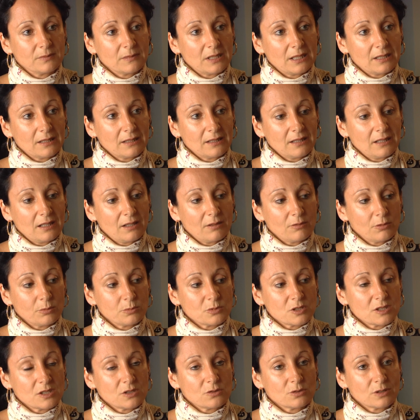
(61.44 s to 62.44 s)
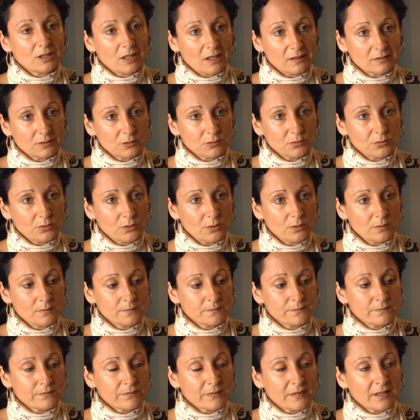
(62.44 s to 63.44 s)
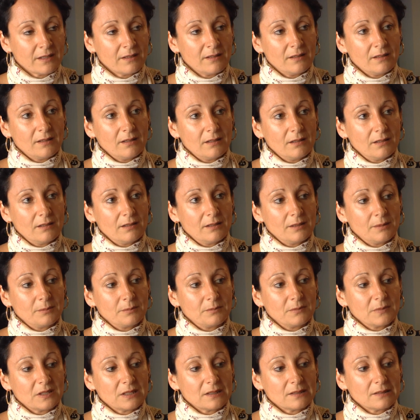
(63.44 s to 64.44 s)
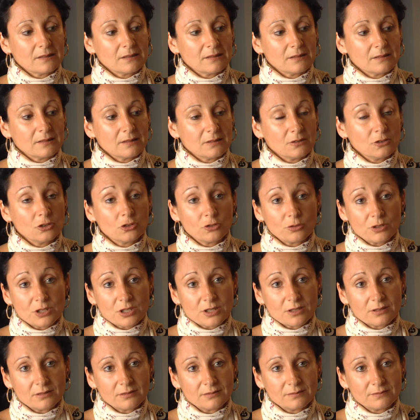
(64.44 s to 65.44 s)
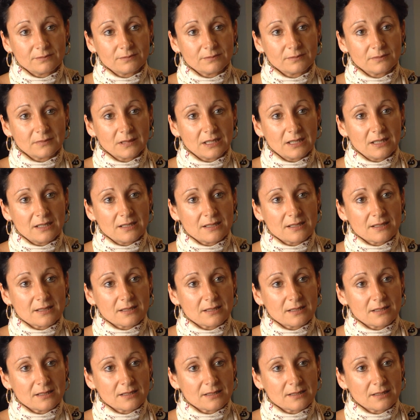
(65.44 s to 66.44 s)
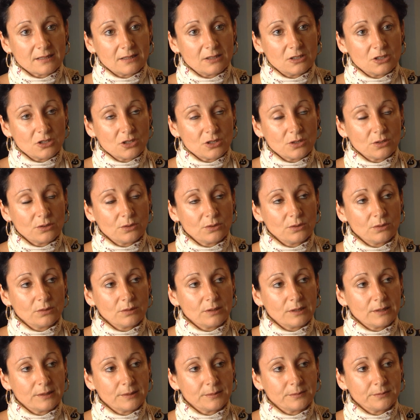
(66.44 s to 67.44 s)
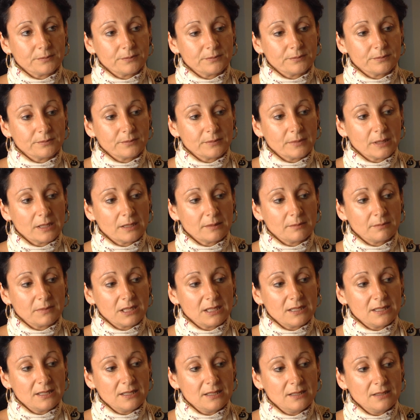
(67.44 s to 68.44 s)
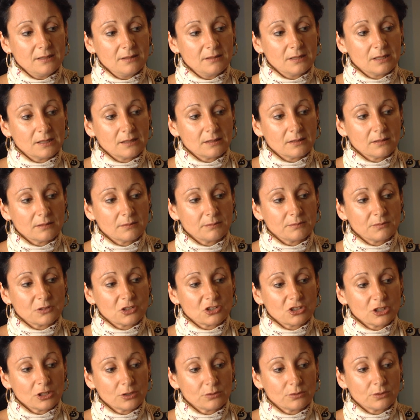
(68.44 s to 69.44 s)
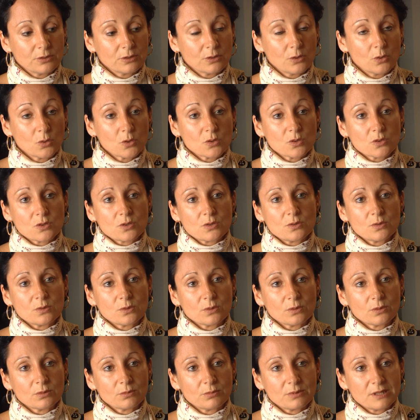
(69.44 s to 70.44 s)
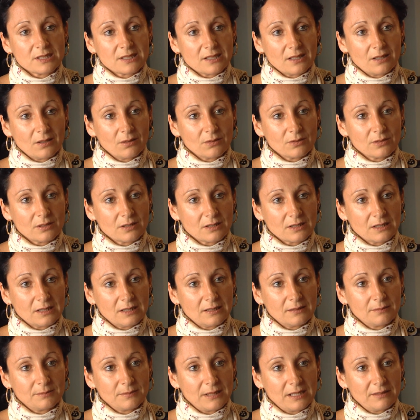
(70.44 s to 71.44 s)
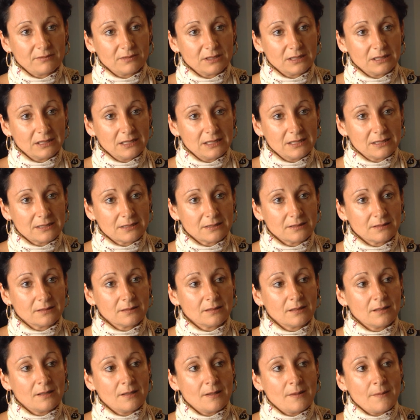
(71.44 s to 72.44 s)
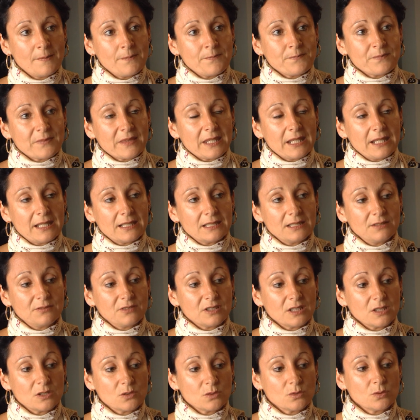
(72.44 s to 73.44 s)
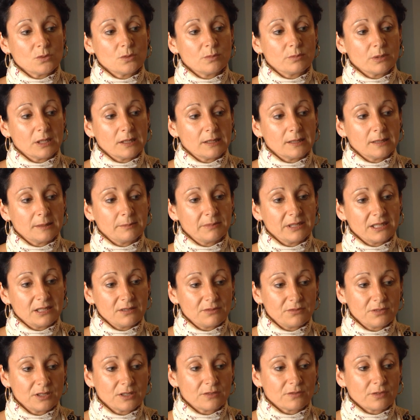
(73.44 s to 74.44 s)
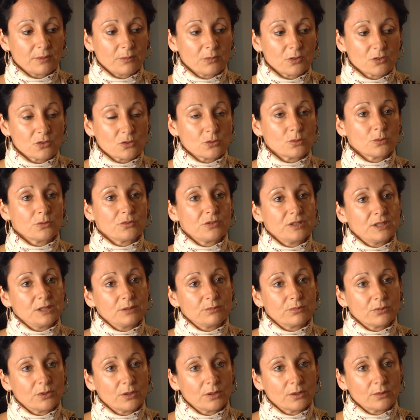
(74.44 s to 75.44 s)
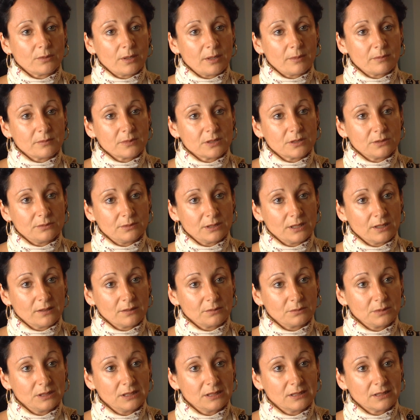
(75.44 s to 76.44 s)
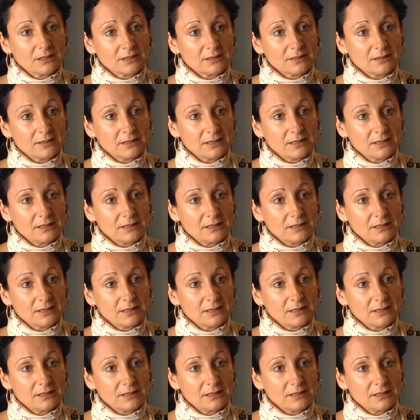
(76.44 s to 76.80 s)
that they have obviously to cater for. The nutrition is an issue. Many children go to school without having eaten, and if they do benefit from the school feeding program during the week,